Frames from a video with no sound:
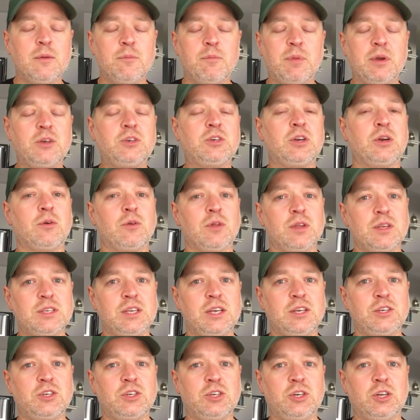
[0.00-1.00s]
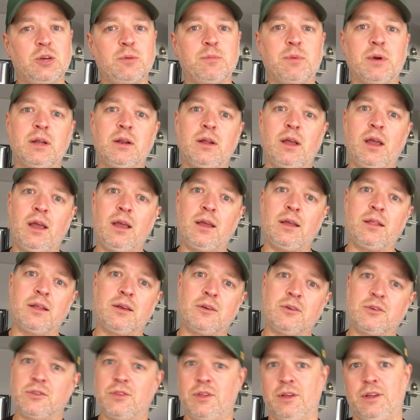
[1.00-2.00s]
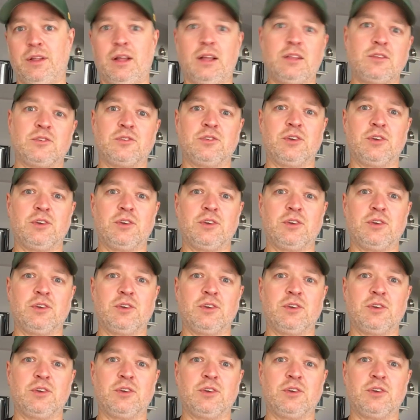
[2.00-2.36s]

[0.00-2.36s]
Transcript: Big generalization here, but hey, that's